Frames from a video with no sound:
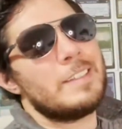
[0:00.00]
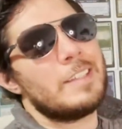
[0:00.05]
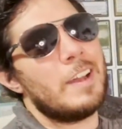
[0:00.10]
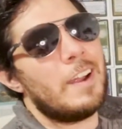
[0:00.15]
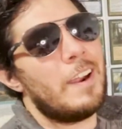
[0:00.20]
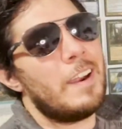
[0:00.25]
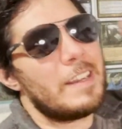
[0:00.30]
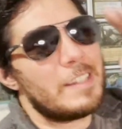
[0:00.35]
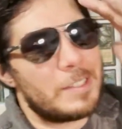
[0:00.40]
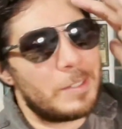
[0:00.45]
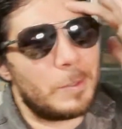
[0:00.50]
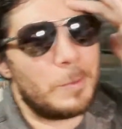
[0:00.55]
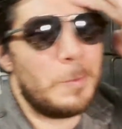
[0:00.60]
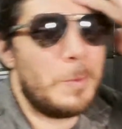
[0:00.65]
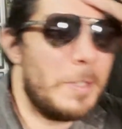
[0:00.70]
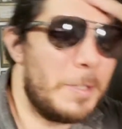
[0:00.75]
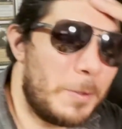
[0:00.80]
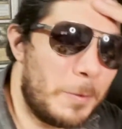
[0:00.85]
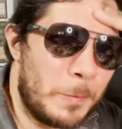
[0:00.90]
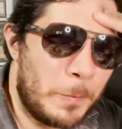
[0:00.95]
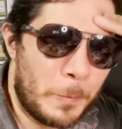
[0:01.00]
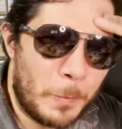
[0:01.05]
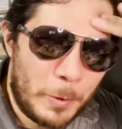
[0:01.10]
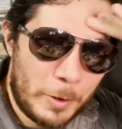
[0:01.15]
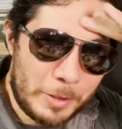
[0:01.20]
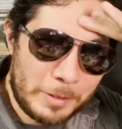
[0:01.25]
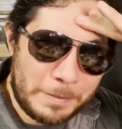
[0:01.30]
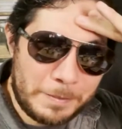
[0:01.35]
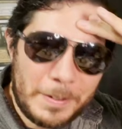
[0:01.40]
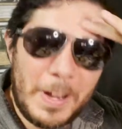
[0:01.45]
All right, so what's
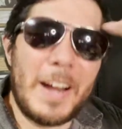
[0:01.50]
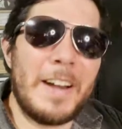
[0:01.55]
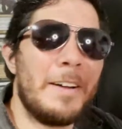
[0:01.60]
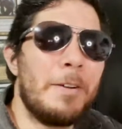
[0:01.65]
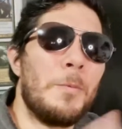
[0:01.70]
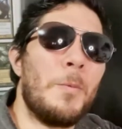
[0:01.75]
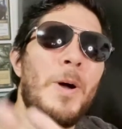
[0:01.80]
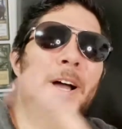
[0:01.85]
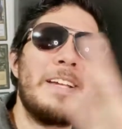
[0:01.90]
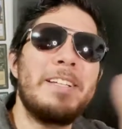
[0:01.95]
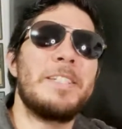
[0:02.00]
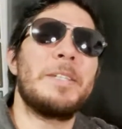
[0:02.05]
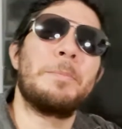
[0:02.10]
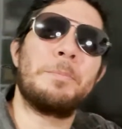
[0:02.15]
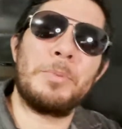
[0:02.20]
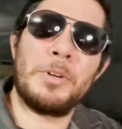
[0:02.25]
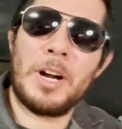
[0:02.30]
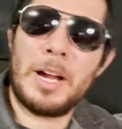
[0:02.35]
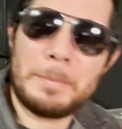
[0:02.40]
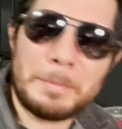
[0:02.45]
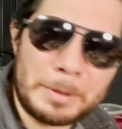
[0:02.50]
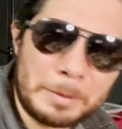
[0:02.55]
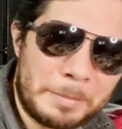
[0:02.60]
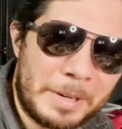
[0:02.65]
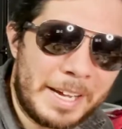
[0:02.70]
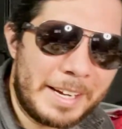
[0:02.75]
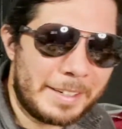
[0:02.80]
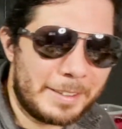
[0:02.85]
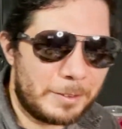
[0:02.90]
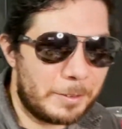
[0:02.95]
Worldfire and why is it
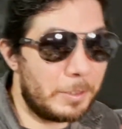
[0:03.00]
problematic?